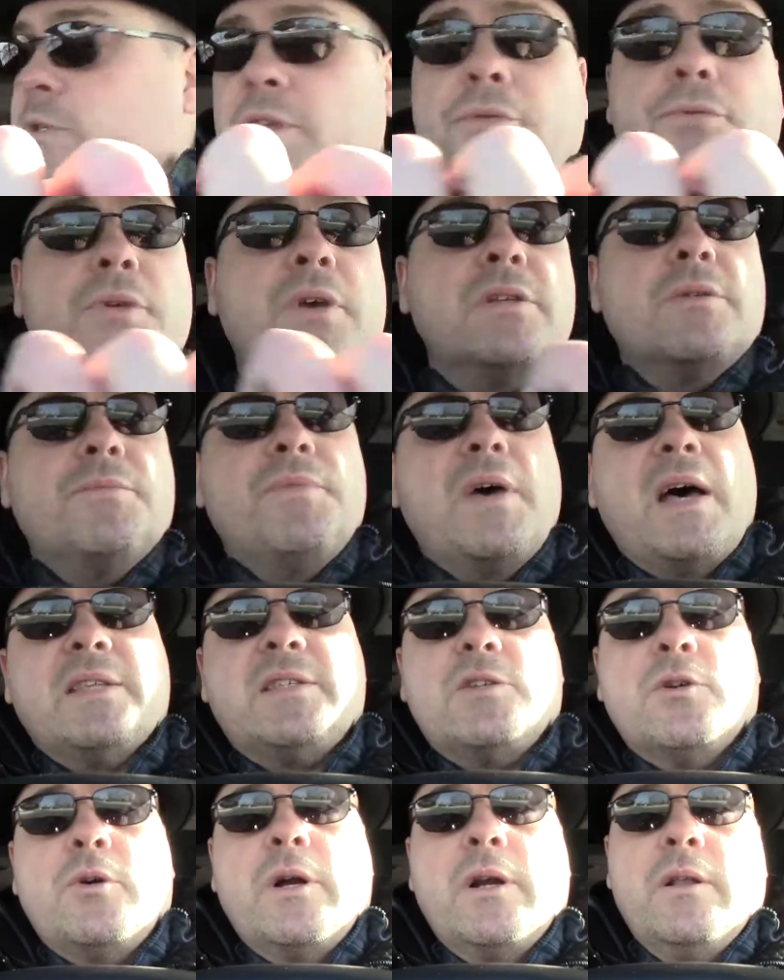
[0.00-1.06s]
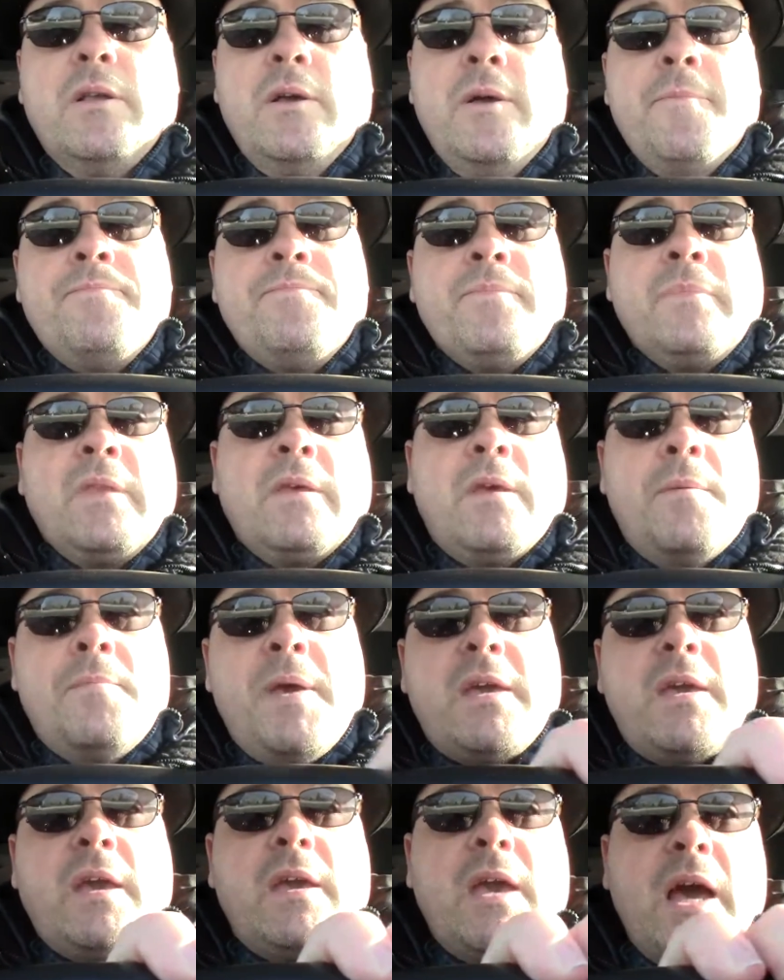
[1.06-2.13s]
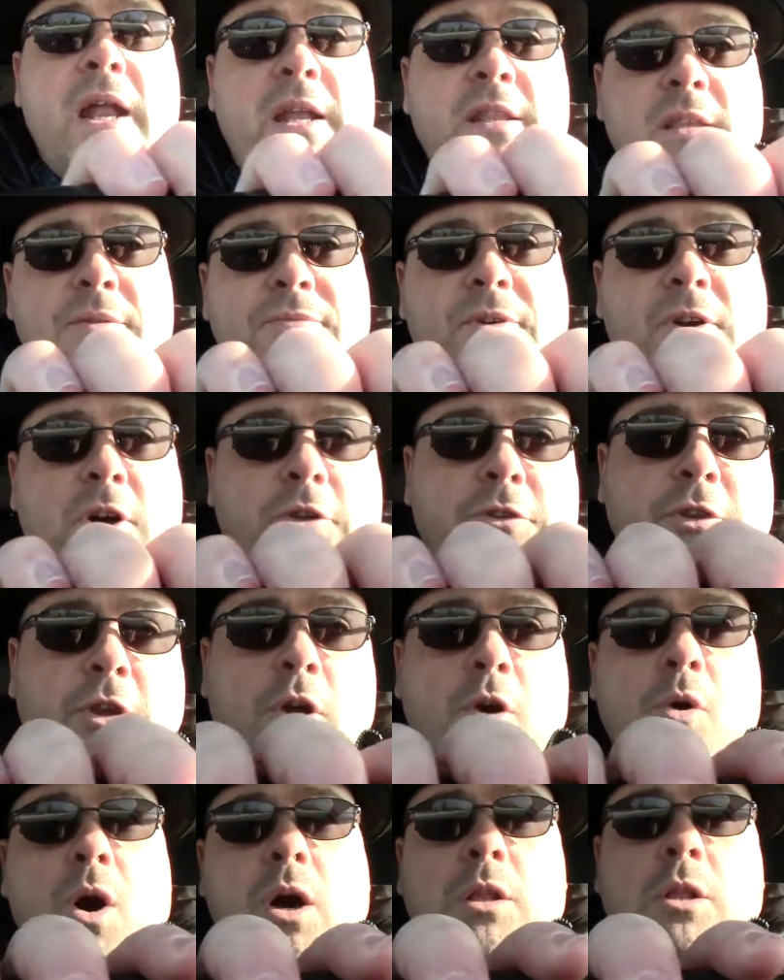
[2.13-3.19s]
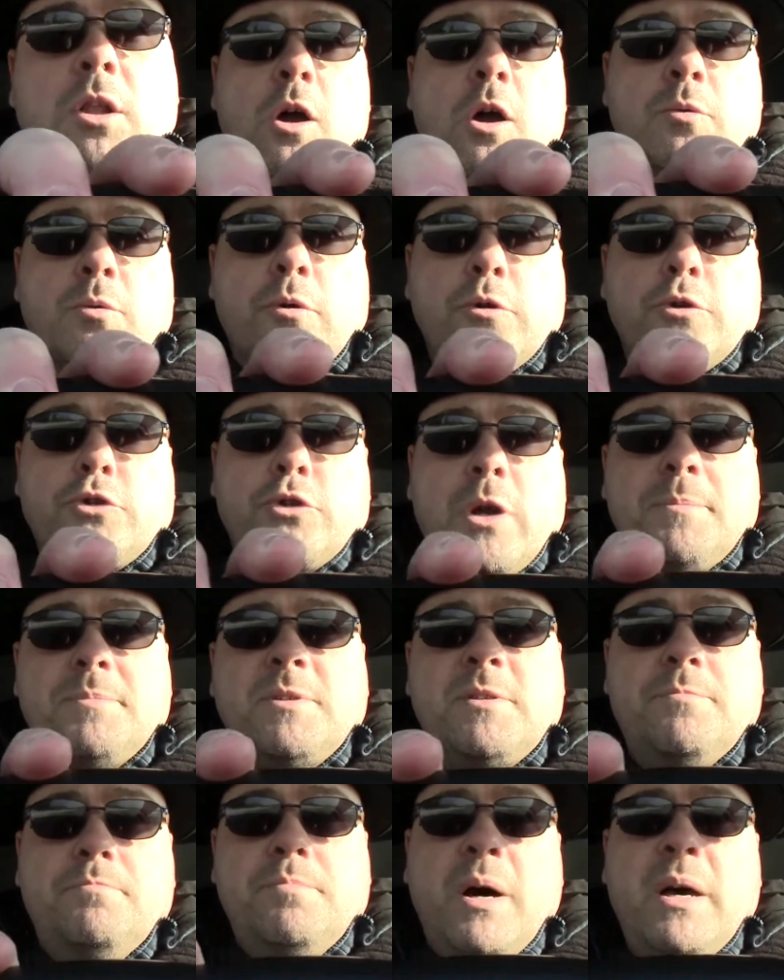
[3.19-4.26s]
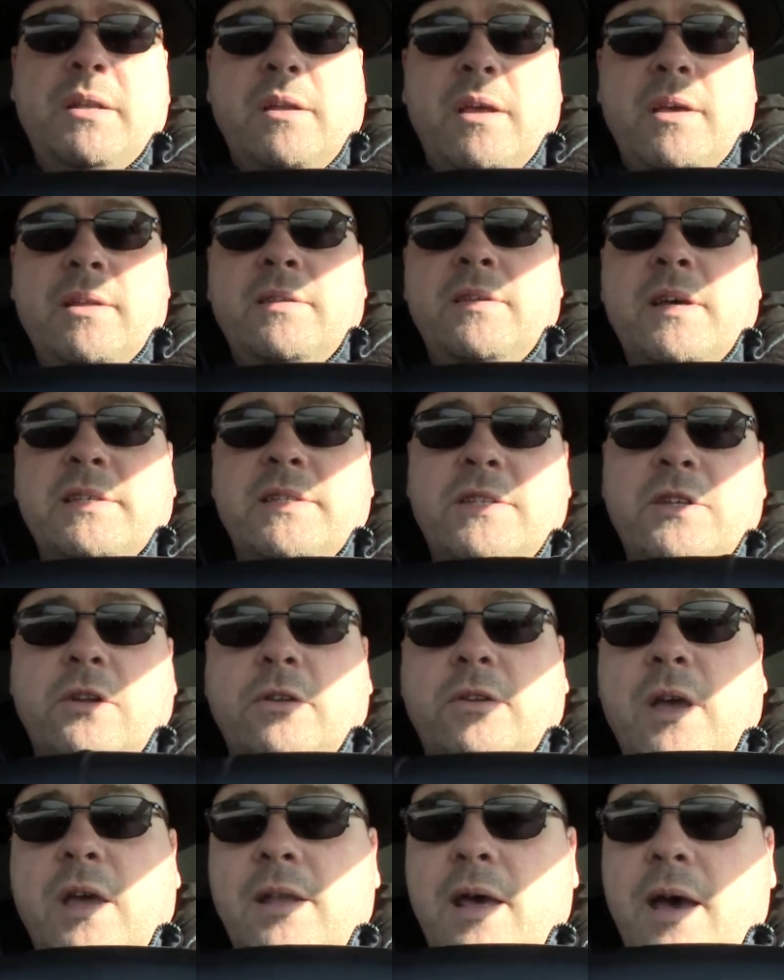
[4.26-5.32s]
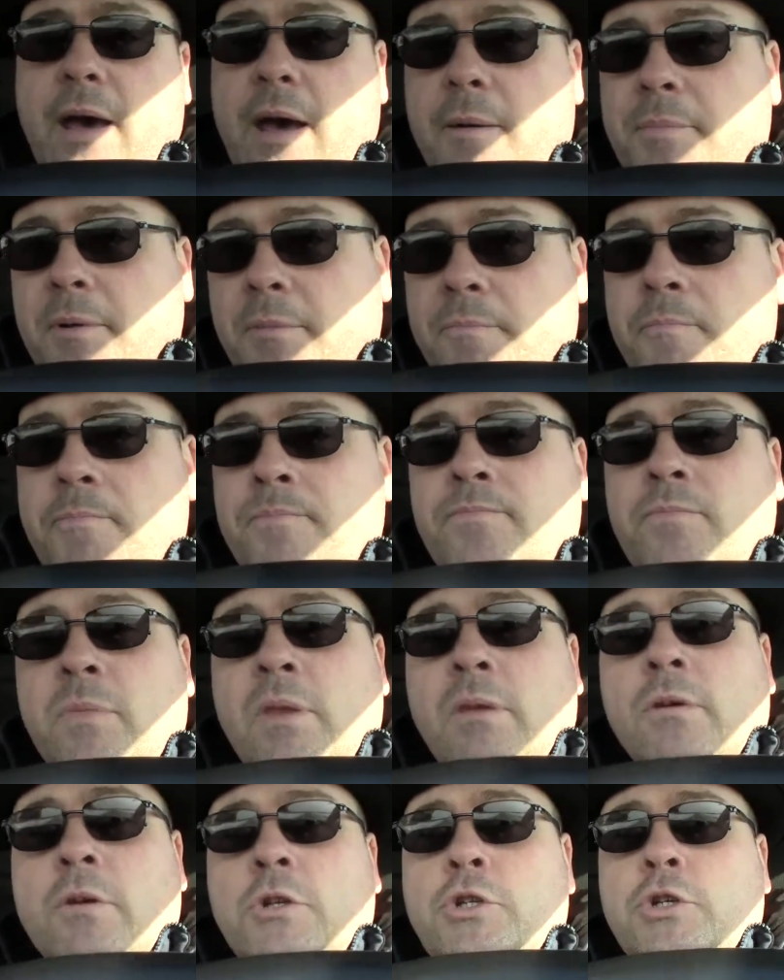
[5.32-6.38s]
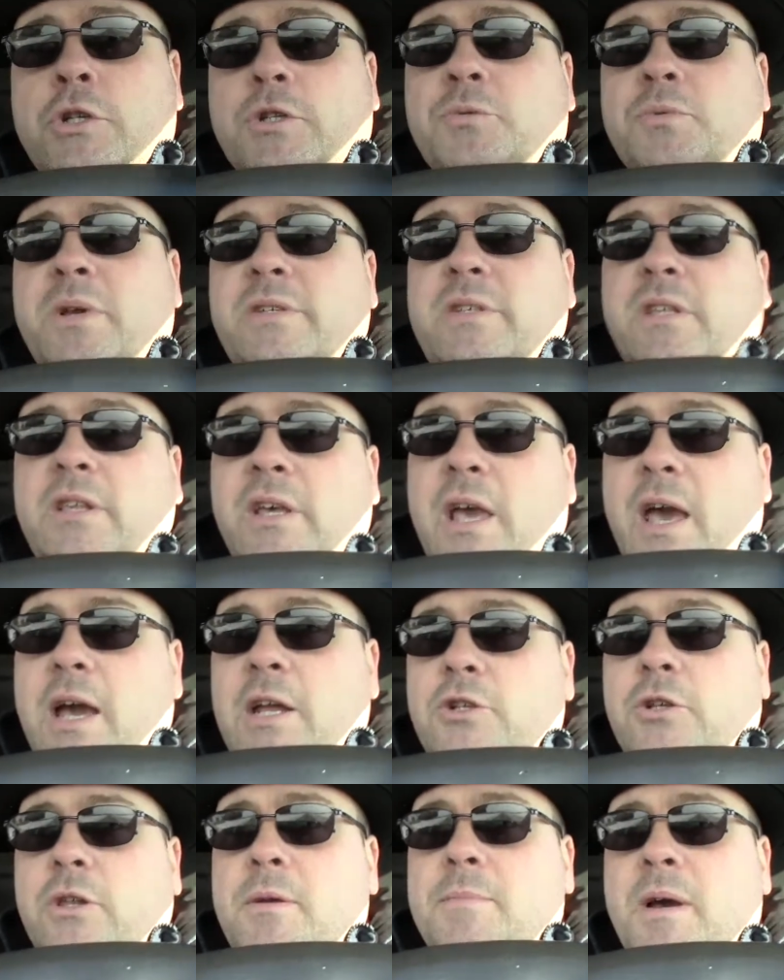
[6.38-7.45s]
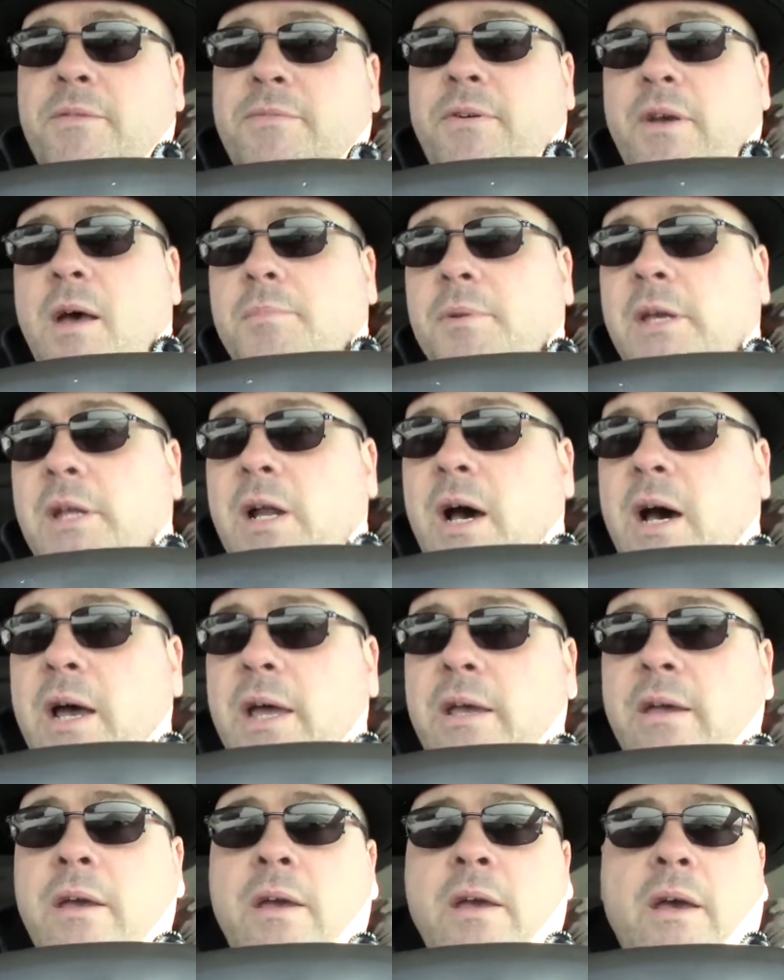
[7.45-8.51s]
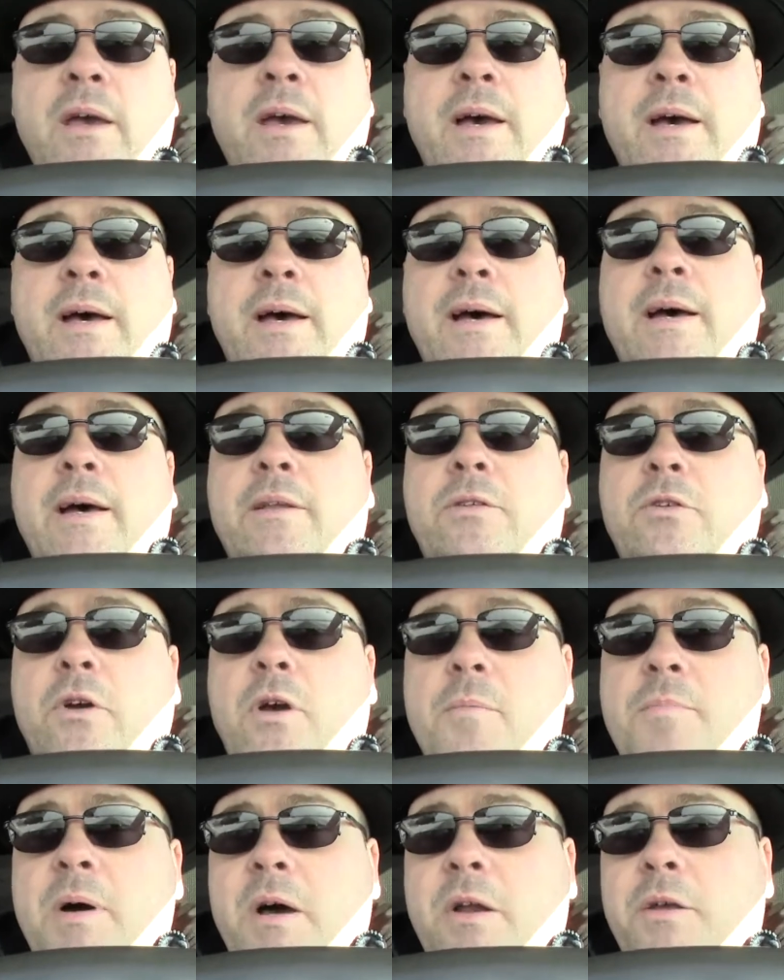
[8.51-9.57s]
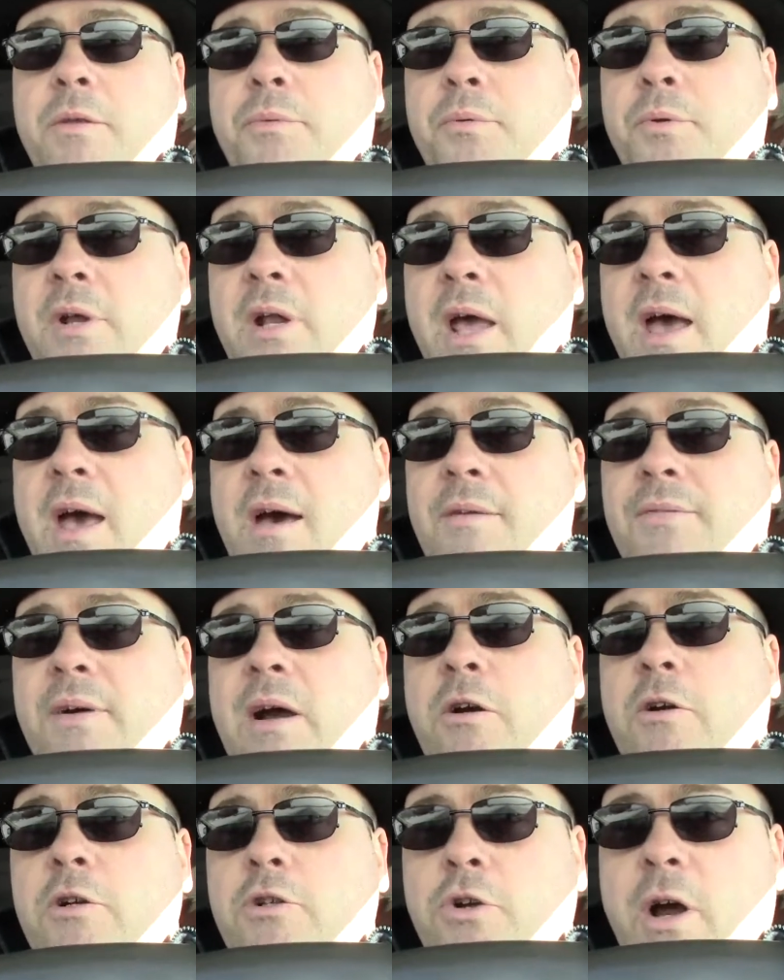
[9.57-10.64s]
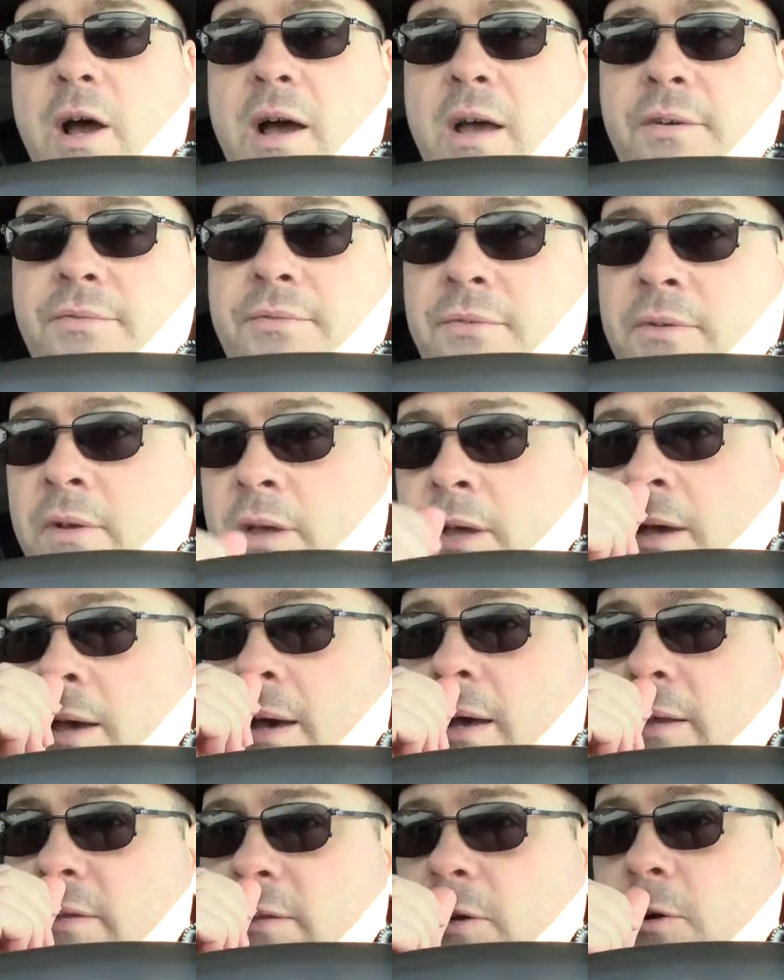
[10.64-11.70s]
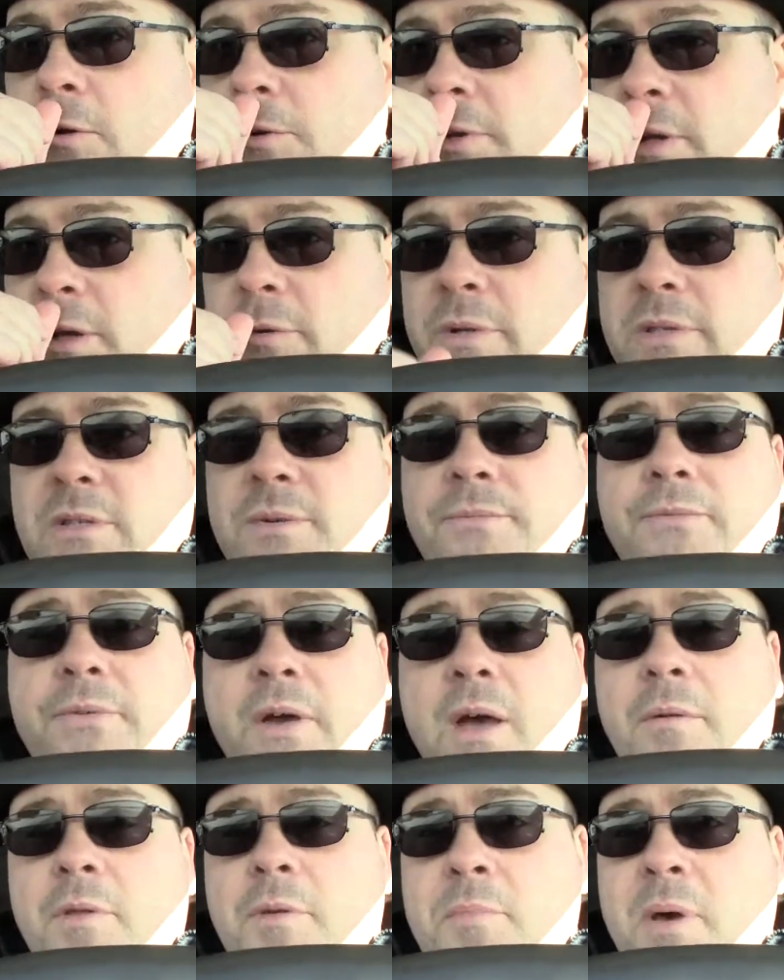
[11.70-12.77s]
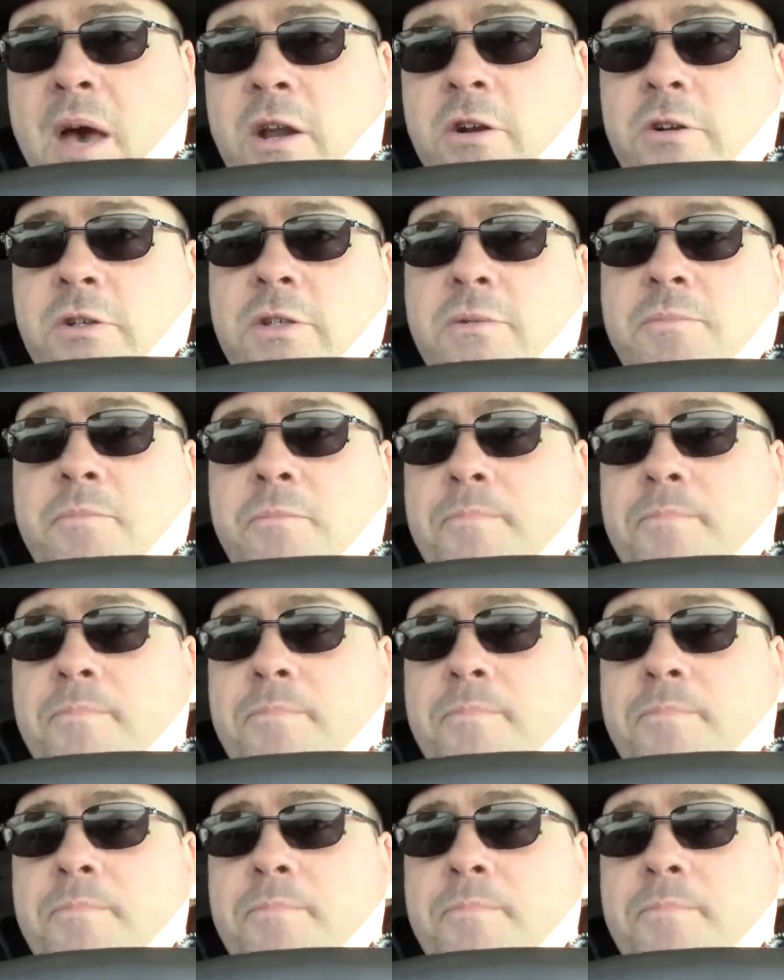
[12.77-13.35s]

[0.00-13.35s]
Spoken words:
and things of that sort. Can make it kind of difficult to go on road trips, but it does still tend to happen. Just recently, actually, my family and I took about a 3.5-hour drive to go deal with some family matters.